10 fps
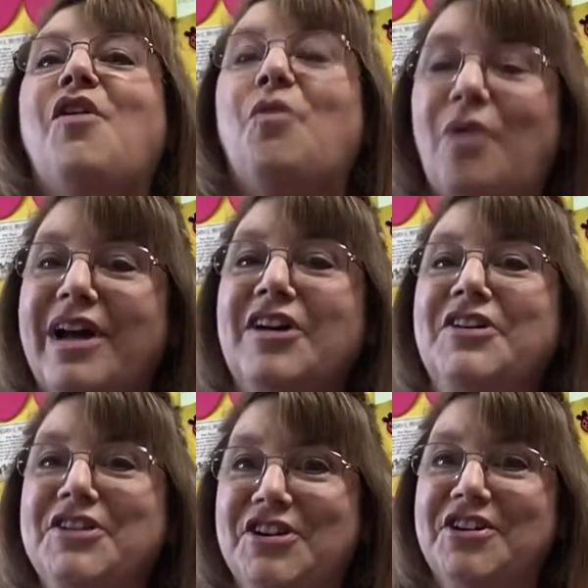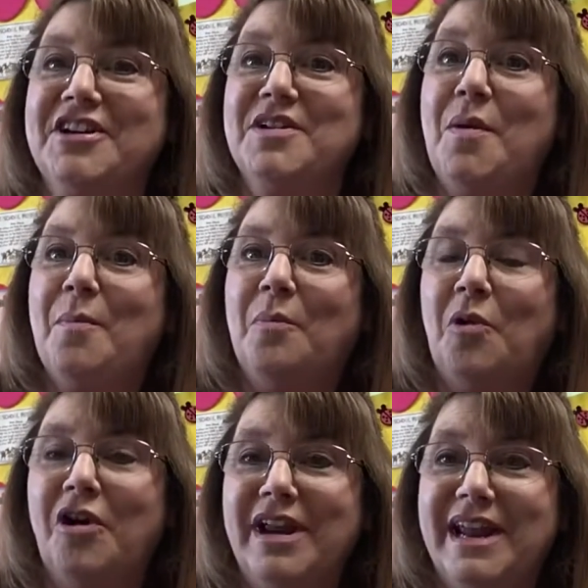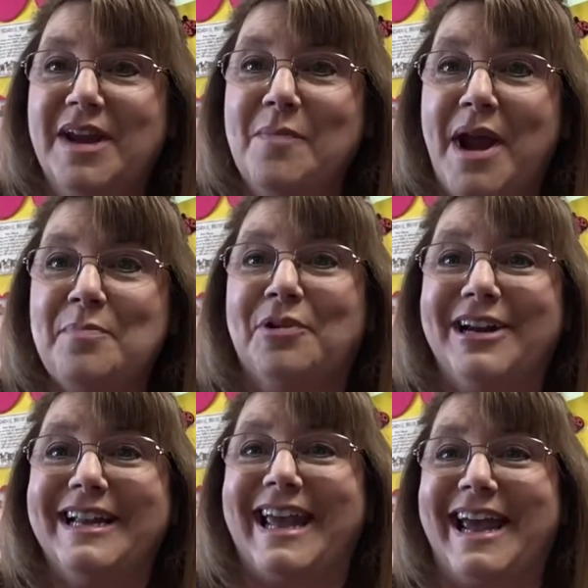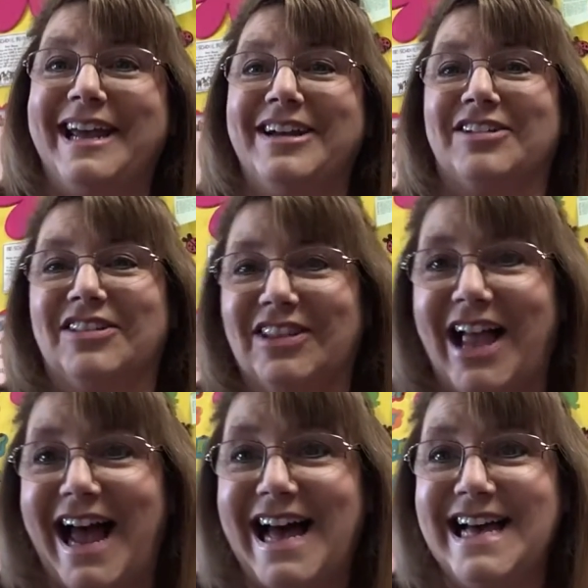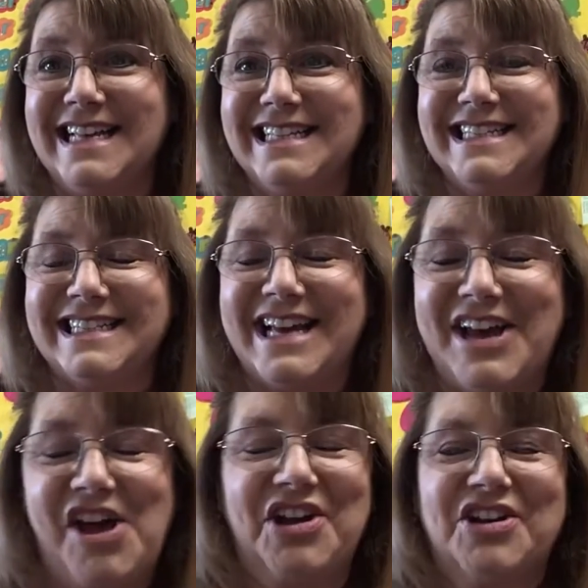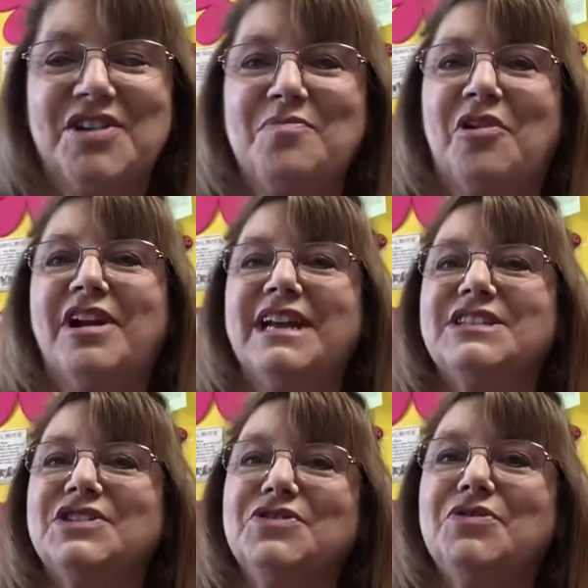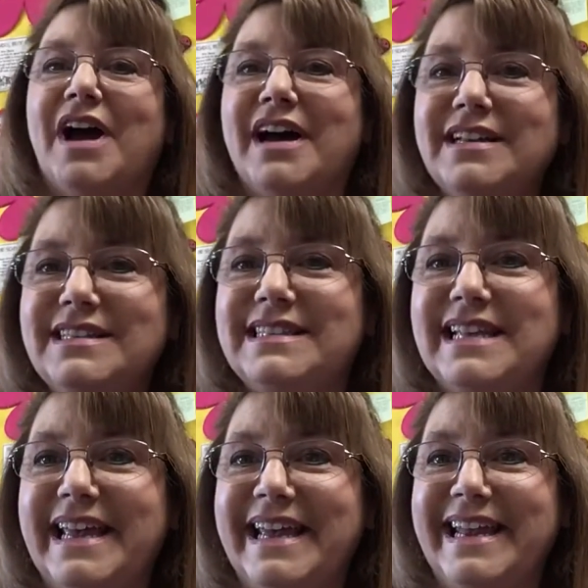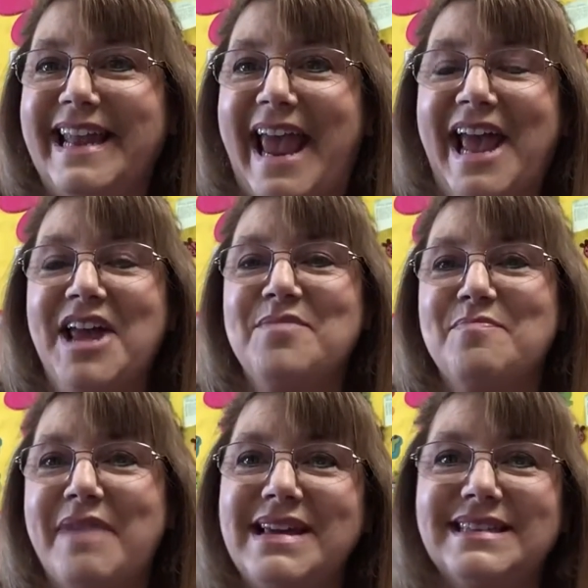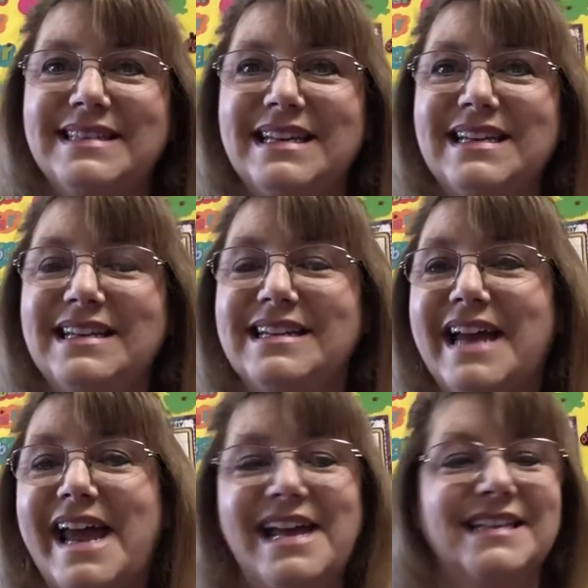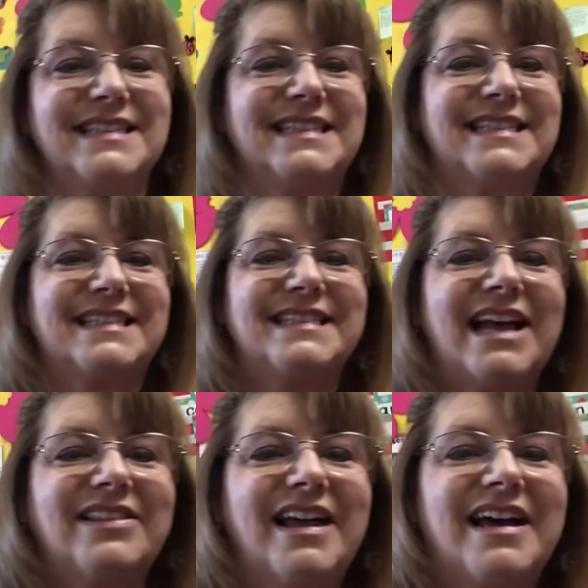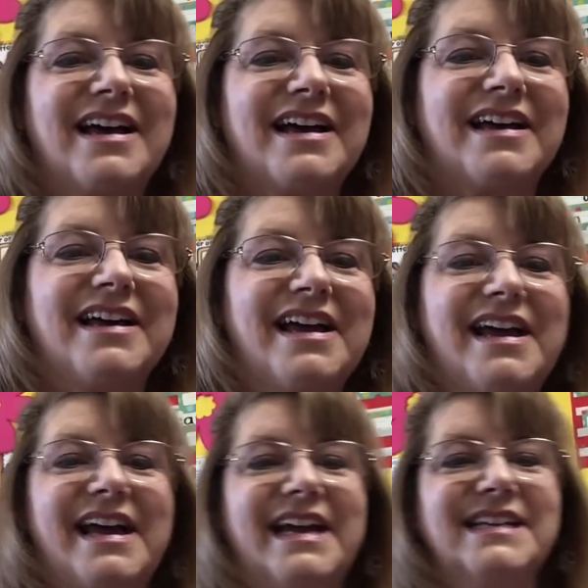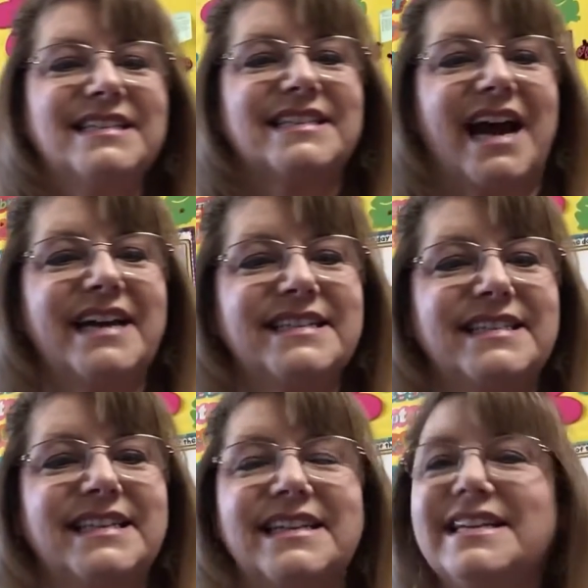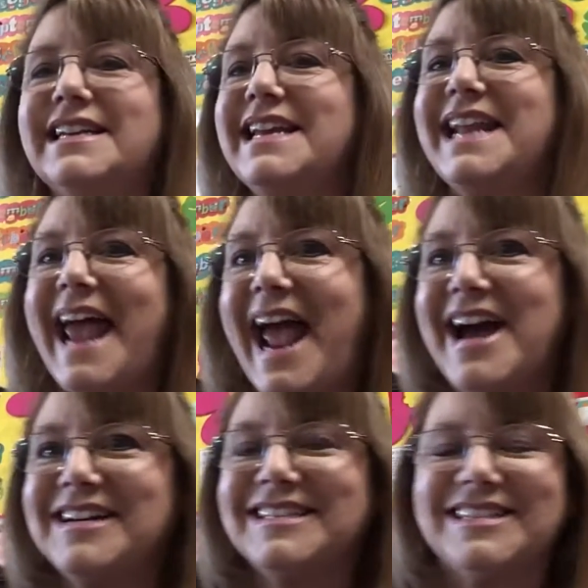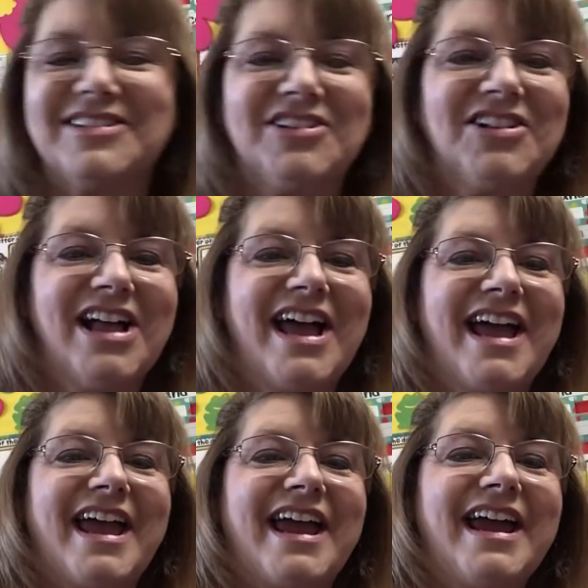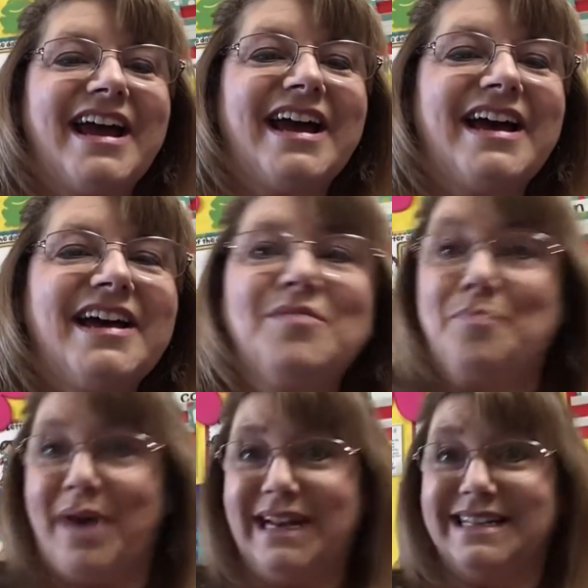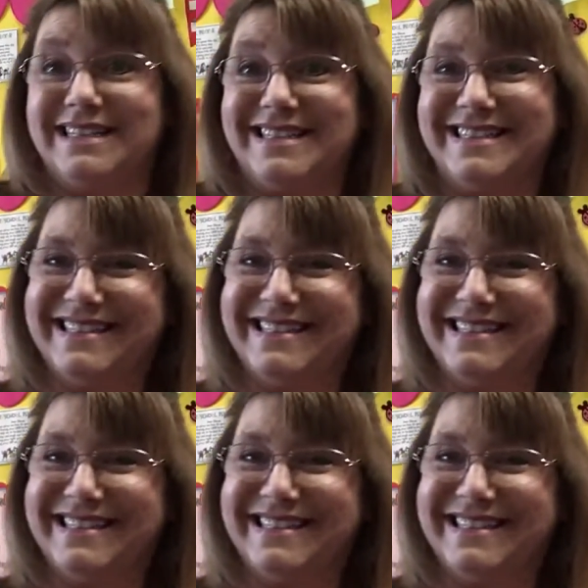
Well, good morning, my pre-K class. Good morning to Hudson and Mason and Stella and Tyson and Axel and Bennett.